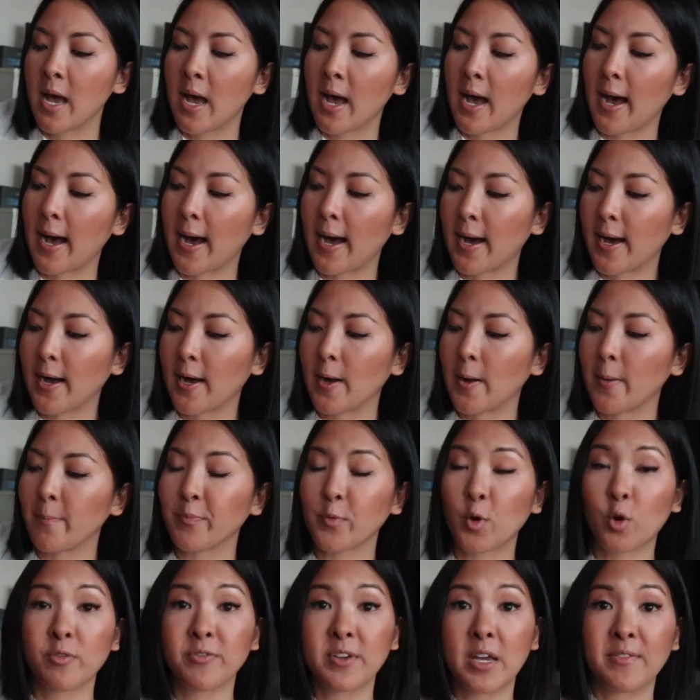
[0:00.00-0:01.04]

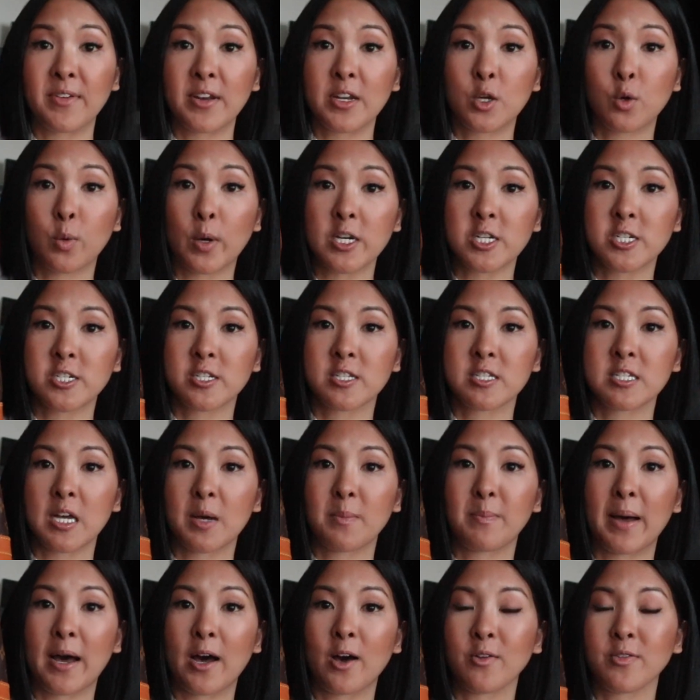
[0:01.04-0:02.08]
Or if you have any questions
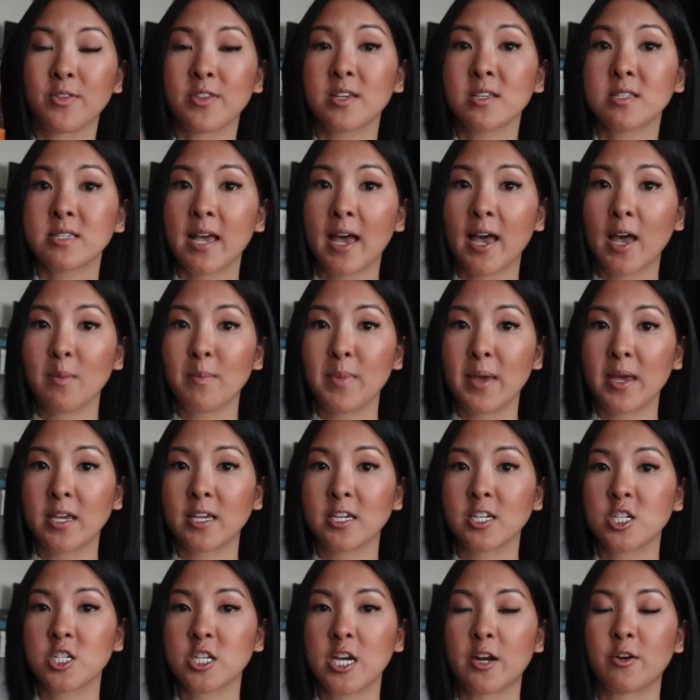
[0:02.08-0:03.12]
about this handbag
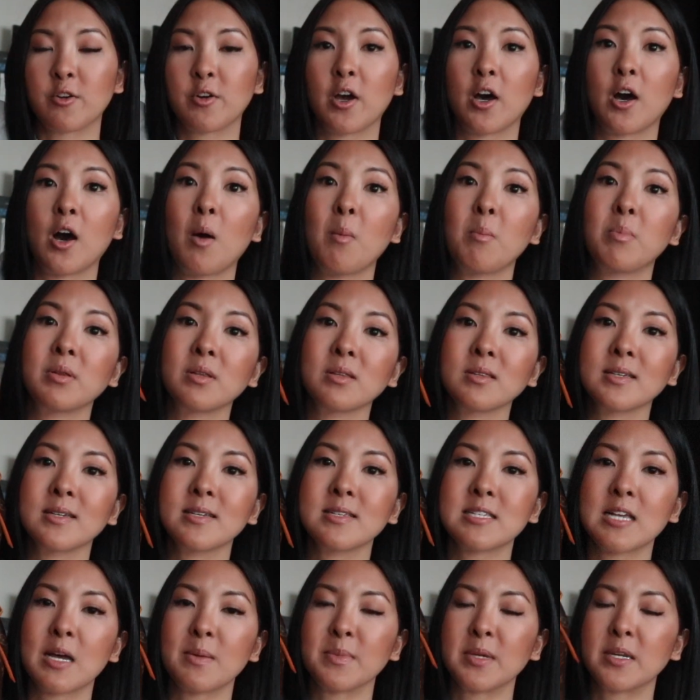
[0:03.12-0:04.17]
in general, please
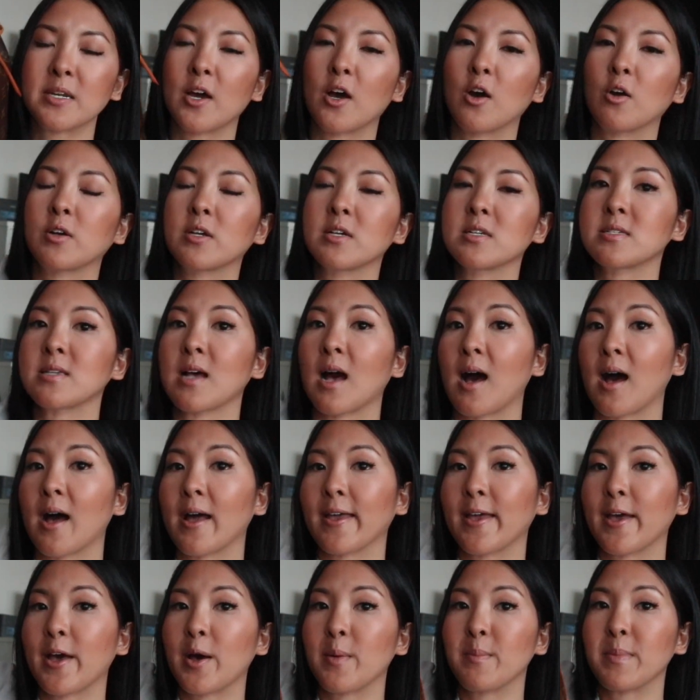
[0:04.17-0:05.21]
let me know, because I
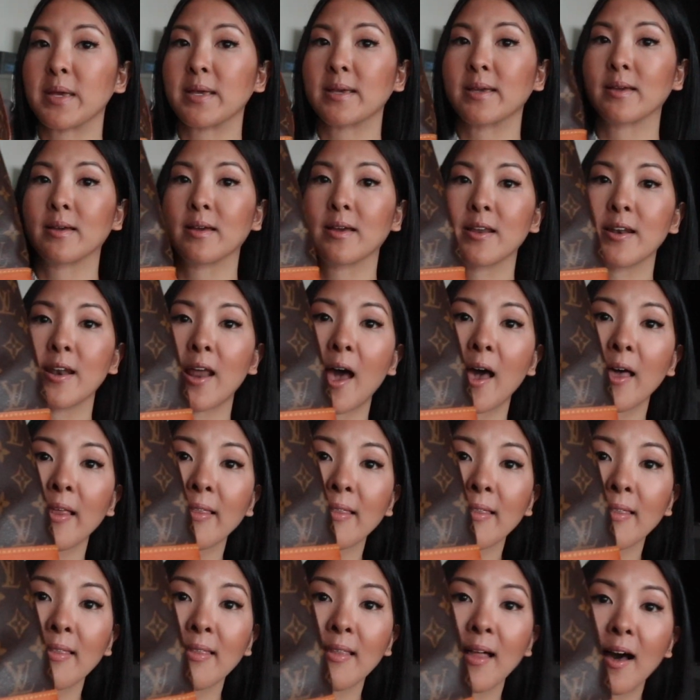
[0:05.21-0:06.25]
am in
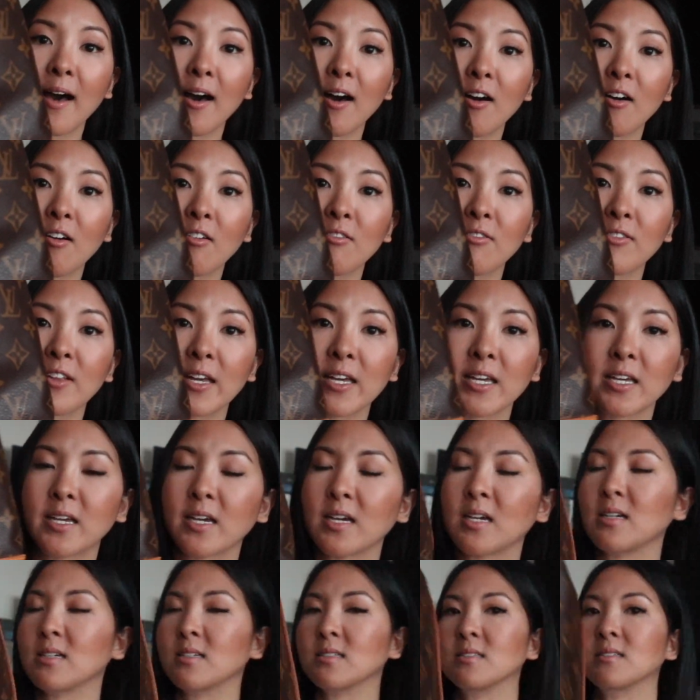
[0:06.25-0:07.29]
love. Like,
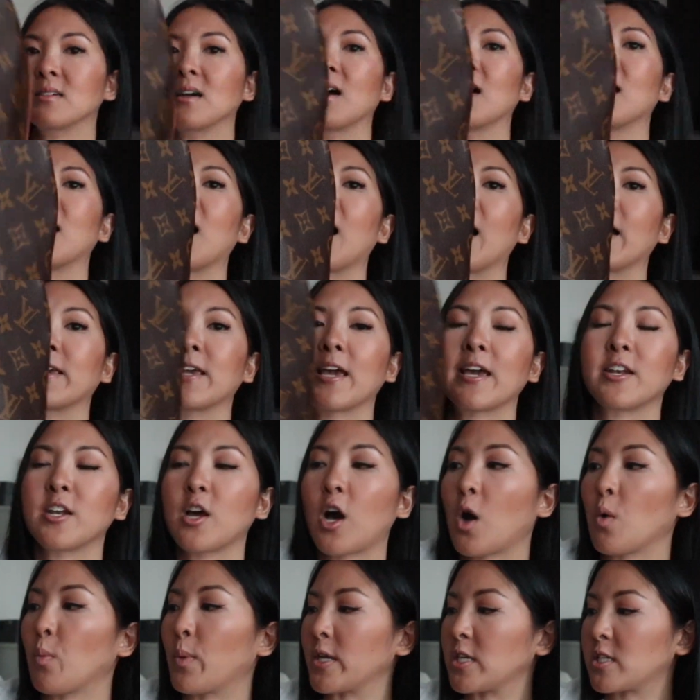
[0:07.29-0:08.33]
I
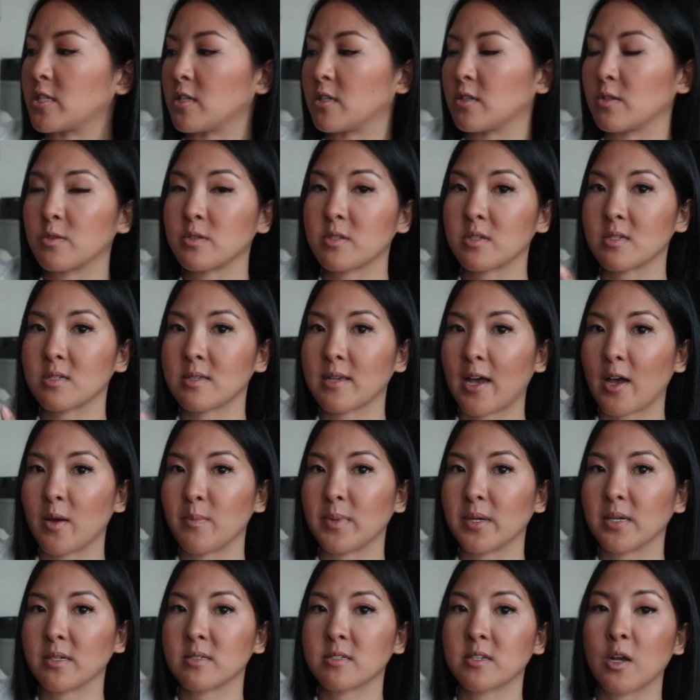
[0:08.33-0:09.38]
cannot wait to use this
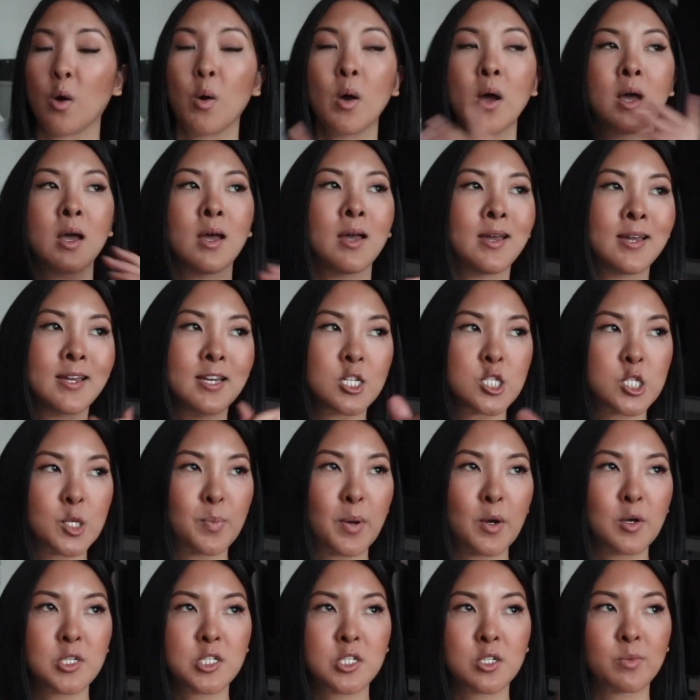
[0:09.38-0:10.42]
handbag. So it's
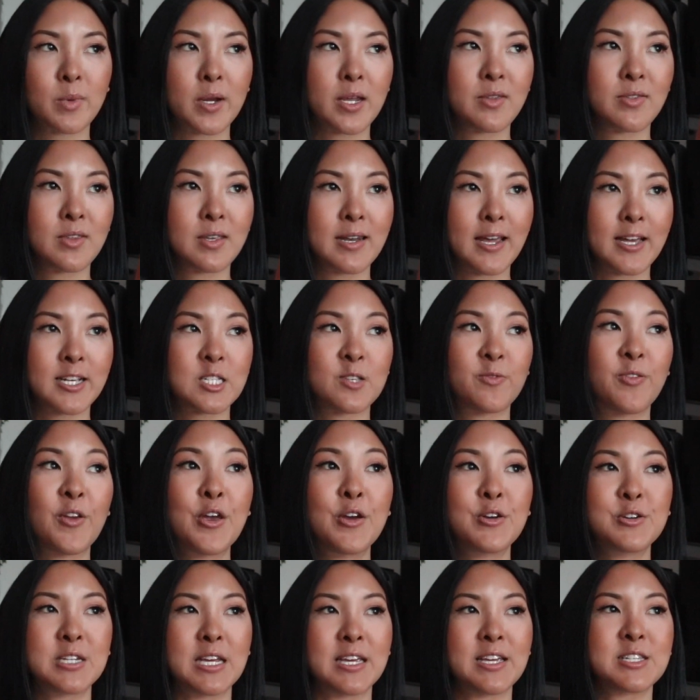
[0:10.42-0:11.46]
supposed to rain the next few
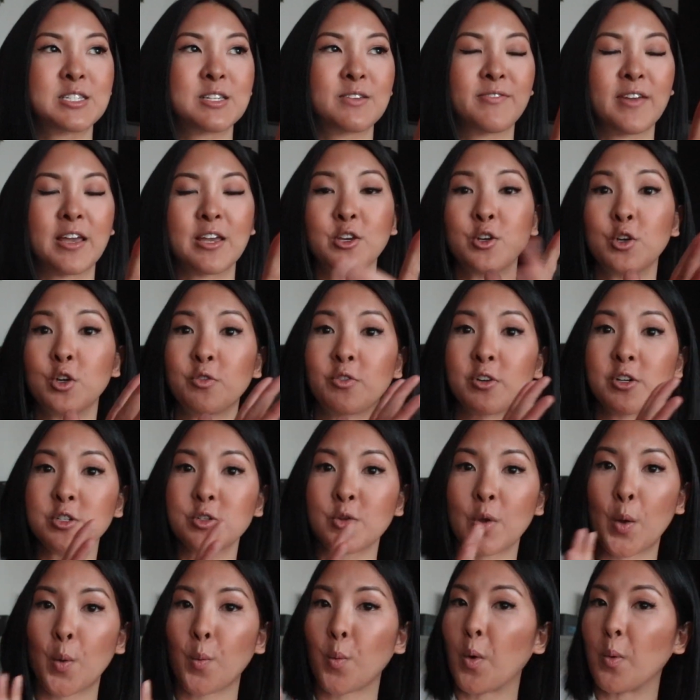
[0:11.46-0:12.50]
days in Vancouver, so
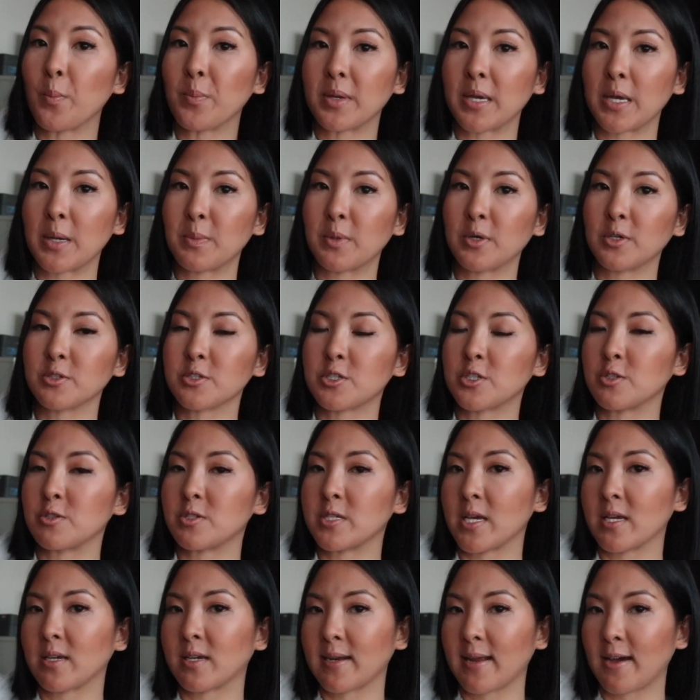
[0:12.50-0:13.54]
I won't be able to
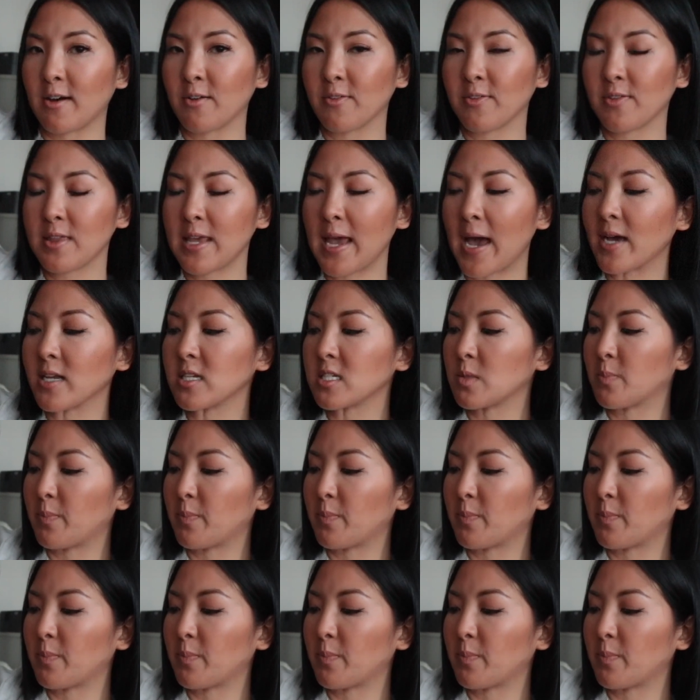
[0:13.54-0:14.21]
take it out yet.